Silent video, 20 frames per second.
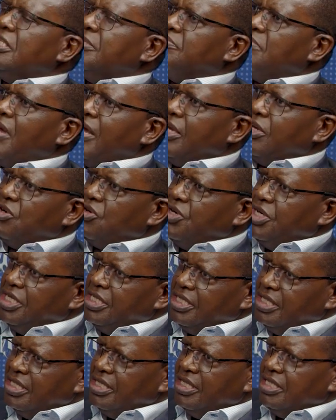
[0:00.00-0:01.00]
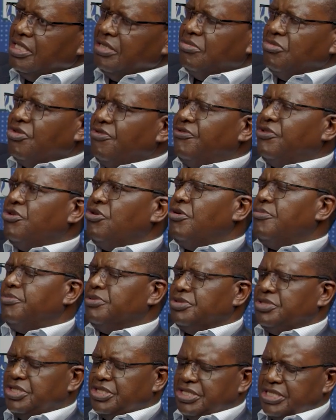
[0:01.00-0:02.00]
is my criticism of the
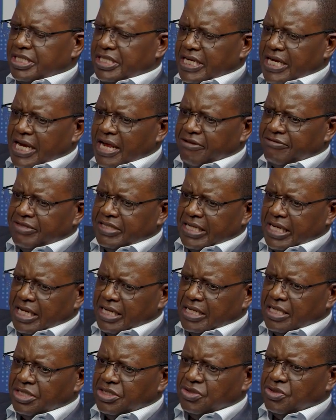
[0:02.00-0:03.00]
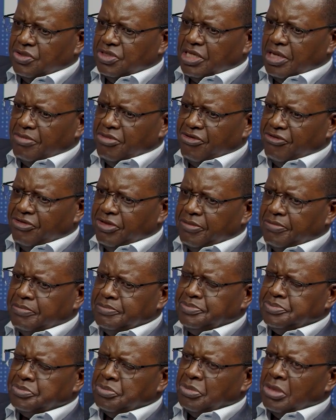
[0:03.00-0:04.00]
opposition, and I've said this to some of them,
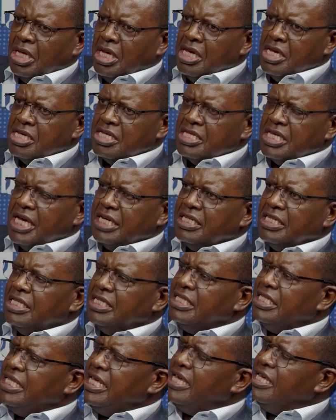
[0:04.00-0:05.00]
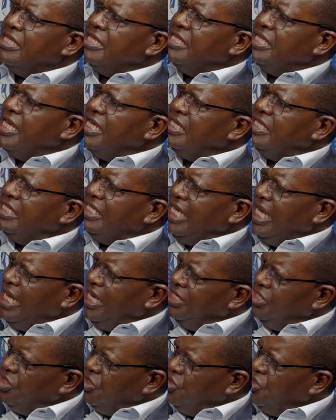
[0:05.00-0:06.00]
that they
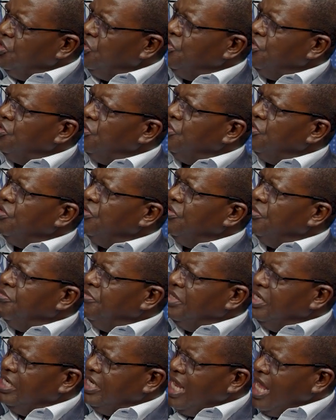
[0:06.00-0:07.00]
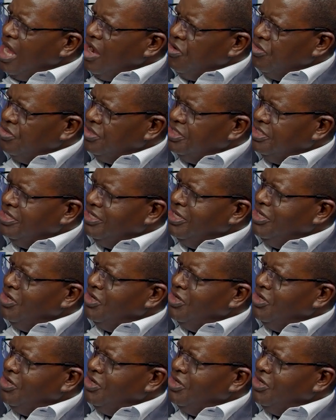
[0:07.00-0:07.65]
tend to be loud